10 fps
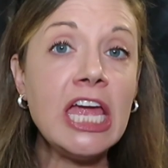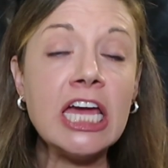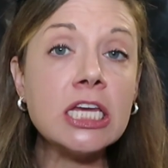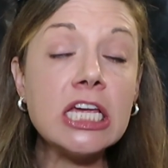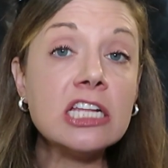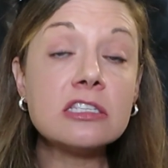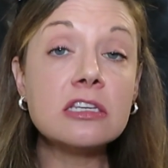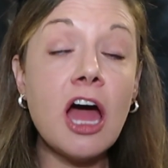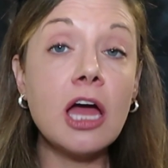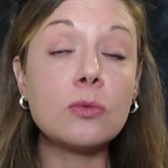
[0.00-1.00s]
And
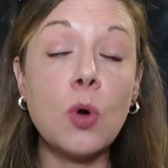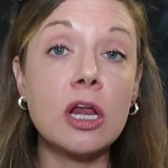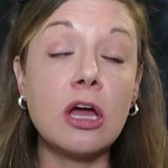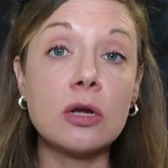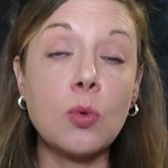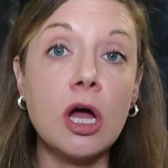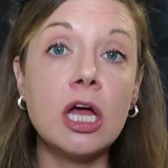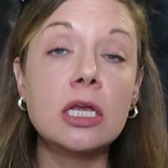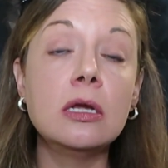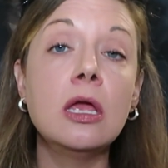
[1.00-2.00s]
it's not
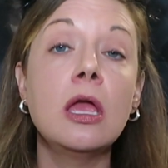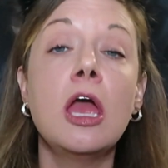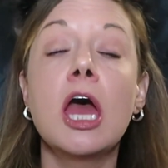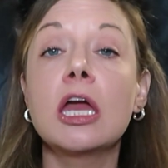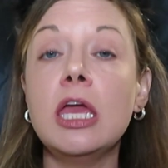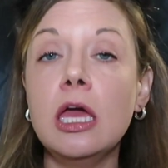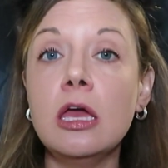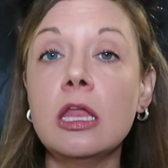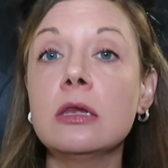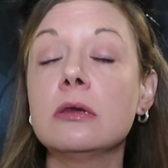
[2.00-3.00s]
one-on-one.
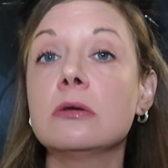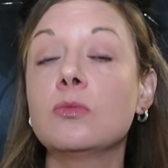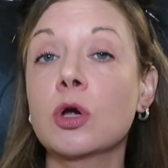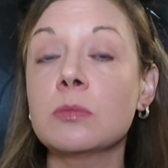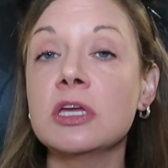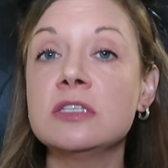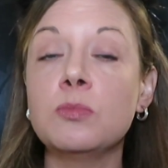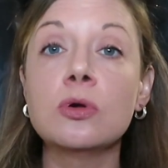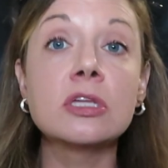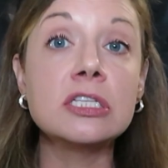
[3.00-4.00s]
Again, workplace
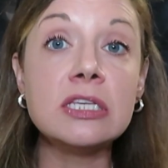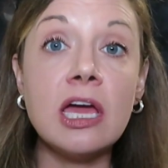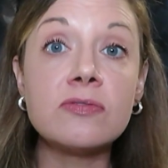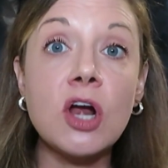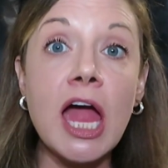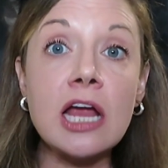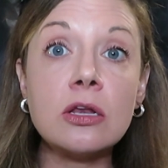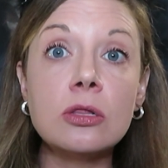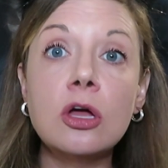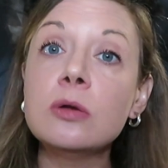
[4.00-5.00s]
bullies never
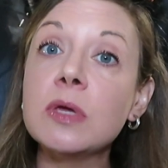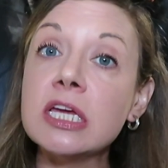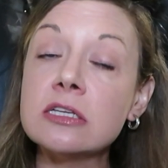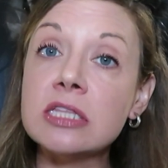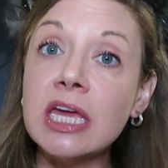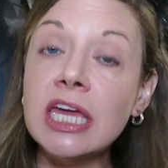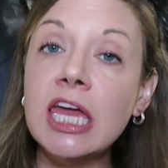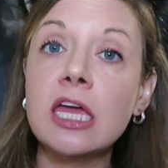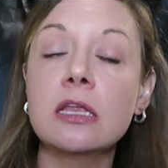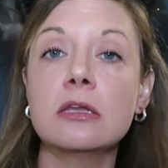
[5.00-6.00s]
act alone because they
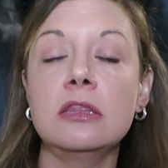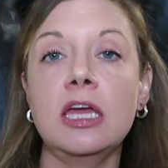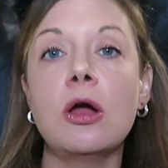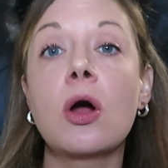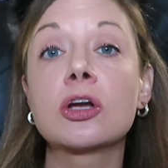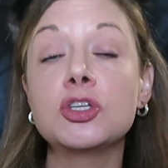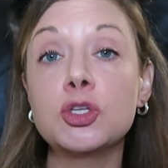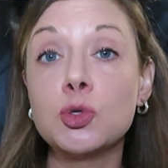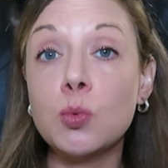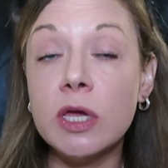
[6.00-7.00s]
can't. They are
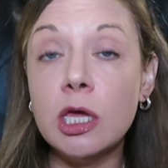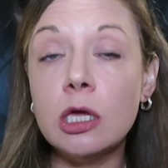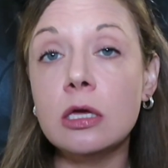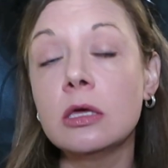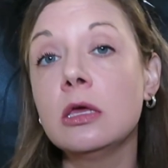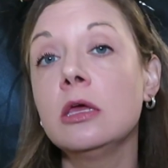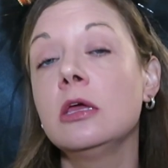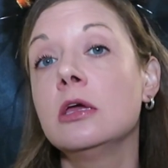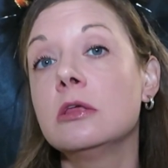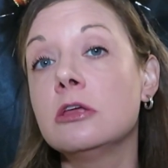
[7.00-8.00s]
too weak.
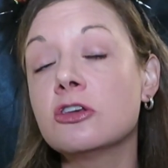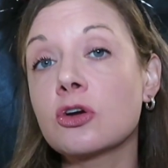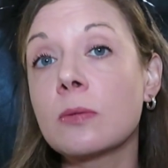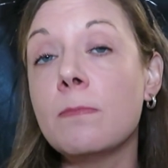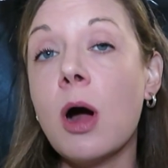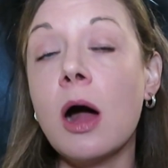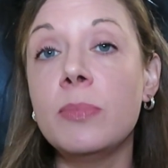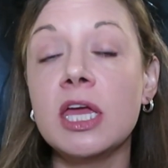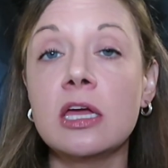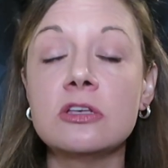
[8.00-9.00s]
The term
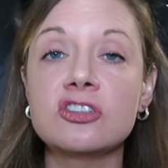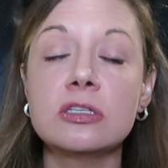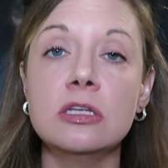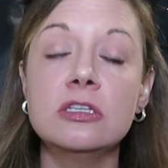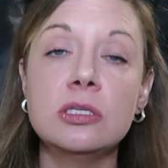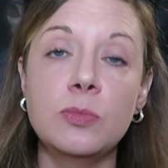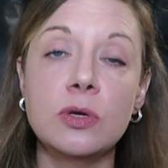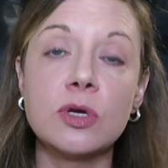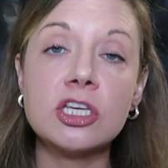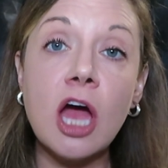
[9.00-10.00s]
mobbing just needs to
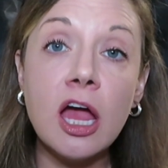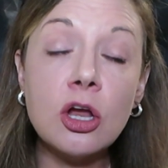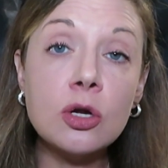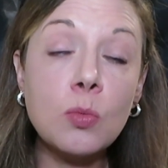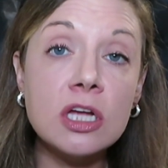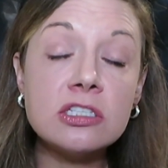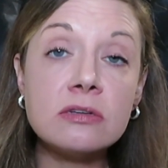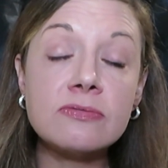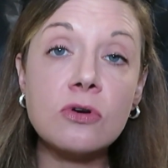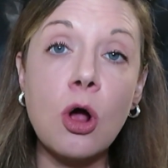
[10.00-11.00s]
be retired once
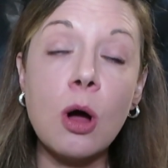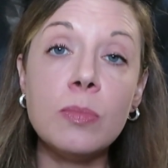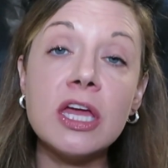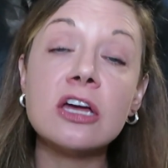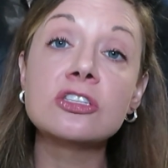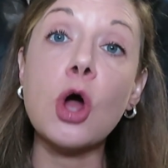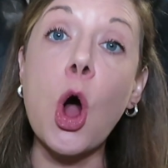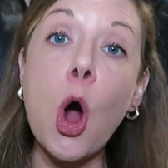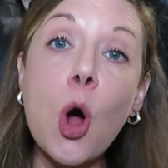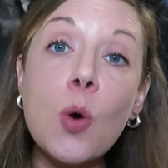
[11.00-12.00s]
and for all because
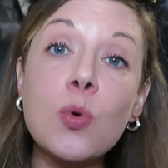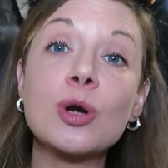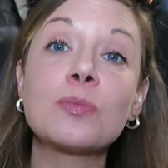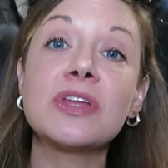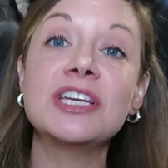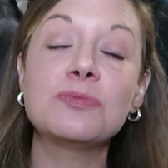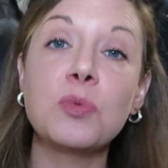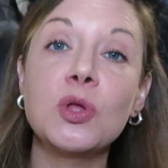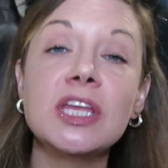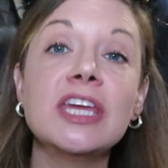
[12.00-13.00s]
all workplace
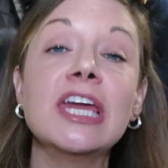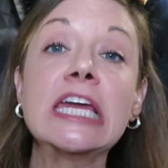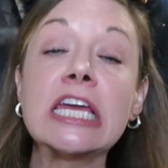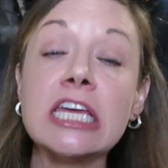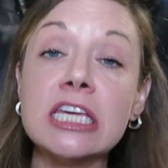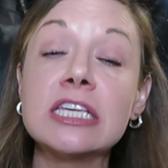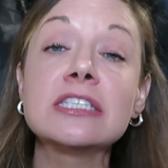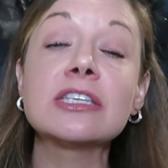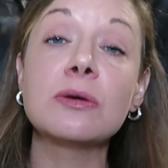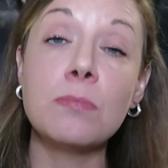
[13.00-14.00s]
bullying
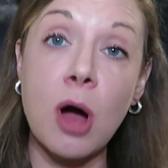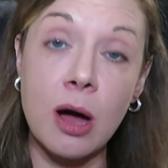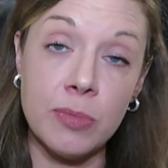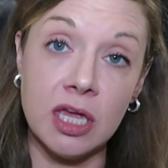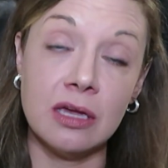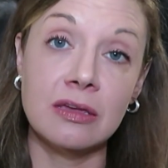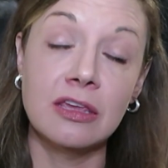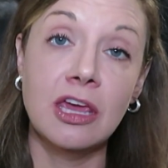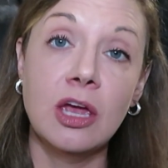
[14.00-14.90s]
is mobbing.